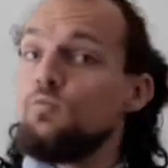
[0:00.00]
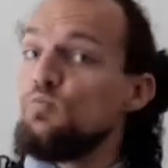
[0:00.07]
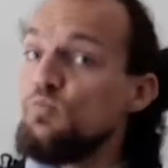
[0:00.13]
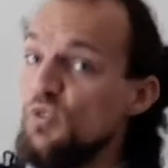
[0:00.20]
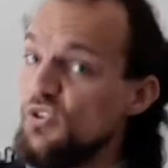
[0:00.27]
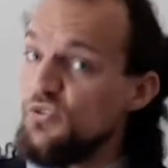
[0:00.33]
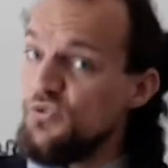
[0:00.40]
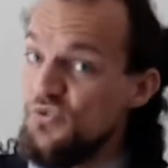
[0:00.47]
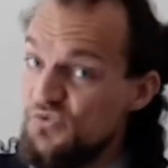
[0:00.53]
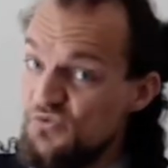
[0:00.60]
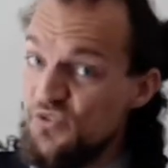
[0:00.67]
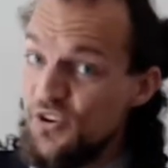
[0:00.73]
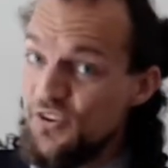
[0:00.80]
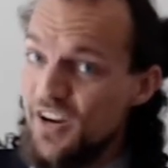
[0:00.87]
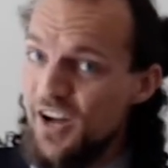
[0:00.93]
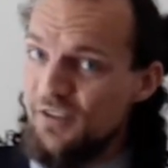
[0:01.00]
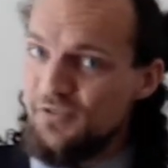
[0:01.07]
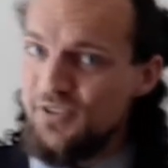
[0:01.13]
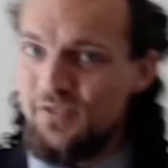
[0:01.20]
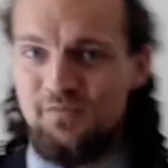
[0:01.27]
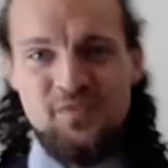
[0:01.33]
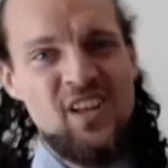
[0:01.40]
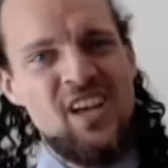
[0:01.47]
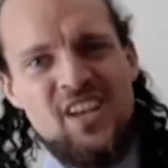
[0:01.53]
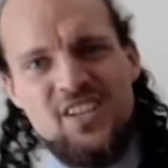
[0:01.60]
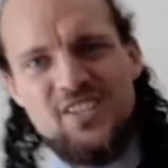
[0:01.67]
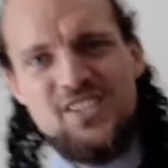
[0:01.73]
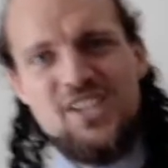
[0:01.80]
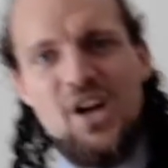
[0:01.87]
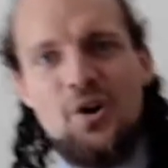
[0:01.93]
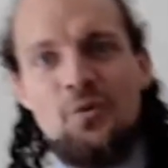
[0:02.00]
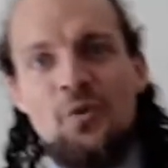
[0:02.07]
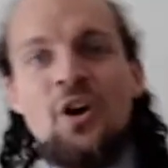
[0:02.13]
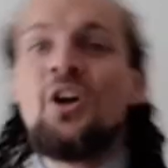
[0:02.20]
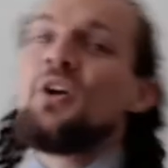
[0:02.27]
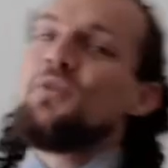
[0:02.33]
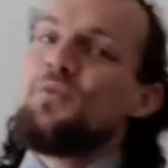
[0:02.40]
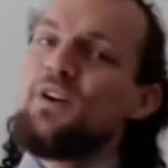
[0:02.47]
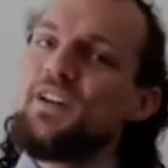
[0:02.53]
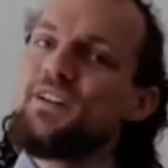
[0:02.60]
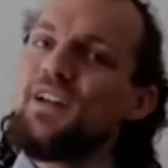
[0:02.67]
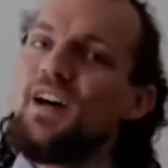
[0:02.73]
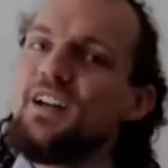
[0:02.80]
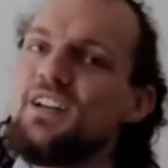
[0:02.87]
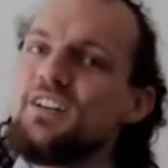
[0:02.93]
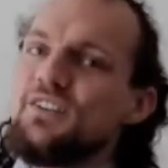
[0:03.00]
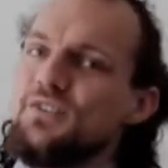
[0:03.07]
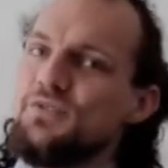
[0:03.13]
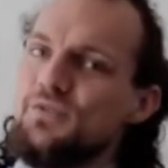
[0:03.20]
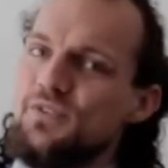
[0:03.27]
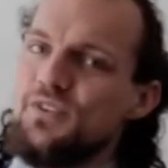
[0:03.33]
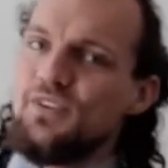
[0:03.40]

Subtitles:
We'll soon figure out. So, we decided to